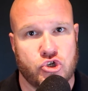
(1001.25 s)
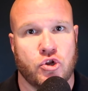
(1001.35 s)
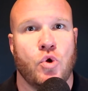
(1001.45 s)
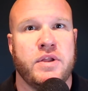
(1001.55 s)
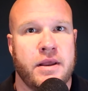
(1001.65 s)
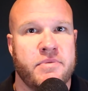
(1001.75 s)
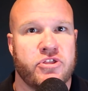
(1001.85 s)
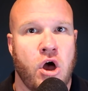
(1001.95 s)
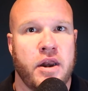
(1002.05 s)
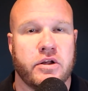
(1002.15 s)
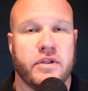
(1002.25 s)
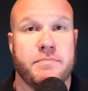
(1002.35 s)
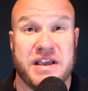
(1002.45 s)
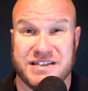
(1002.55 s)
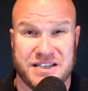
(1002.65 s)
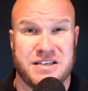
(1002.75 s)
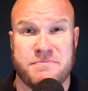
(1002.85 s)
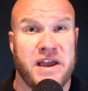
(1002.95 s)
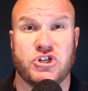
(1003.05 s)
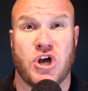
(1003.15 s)
slowly and methodically because
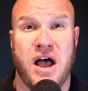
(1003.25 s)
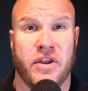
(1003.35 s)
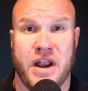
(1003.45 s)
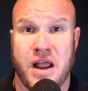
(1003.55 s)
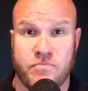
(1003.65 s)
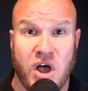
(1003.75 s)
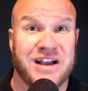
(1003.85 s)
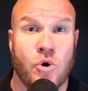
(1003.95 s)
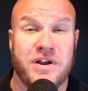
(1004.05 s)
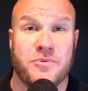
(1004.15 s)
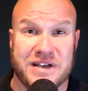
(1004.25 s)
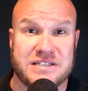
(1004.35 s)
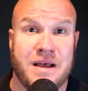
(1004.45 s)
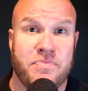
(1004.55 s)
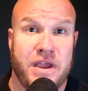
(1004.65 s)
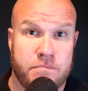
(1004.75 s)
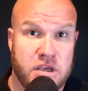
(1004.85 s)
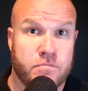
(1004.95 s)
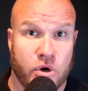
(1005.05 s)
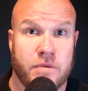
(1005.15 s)
this is my child and I'm not going to accept
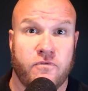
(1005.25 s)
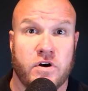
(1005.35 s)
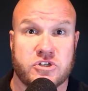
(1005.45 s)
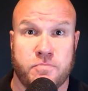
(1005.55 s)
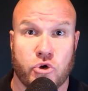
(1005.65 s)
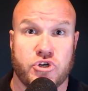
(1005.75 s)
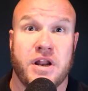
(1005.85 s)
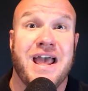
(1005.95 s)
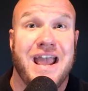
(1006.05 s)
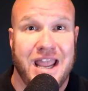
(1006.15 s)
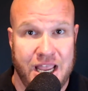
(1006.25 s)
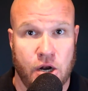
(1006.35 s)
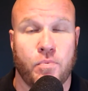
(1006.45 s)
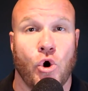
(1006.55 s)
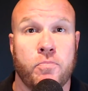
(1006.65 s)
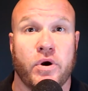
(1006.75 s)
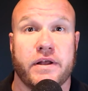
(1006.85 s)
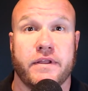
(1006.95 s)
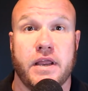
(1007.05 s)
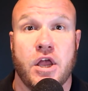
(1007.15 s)
them being put up for expulsion
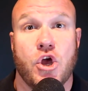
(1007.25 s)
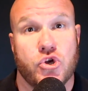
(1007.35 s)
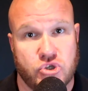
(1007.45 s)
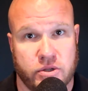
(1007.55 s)
inappropriately.